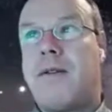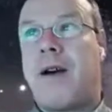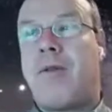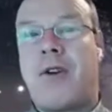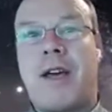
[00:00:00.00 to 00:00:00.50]

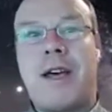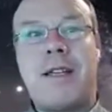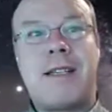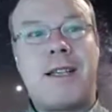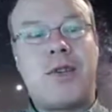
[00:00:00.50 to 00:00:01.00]
our
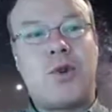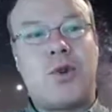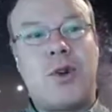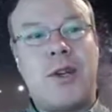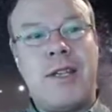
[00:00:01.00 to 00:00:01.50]
gas
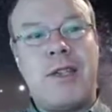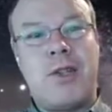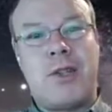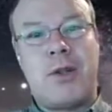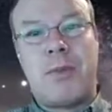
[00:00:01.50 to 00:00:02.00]
sensor is
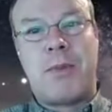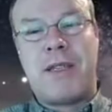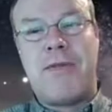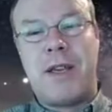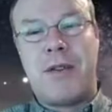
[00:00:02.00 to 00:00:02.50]
not
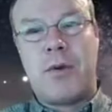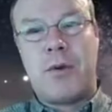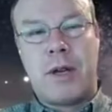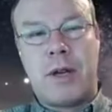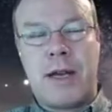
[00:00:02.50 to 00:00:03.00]
specific
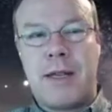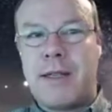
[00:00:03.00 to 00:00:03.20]
to a gas.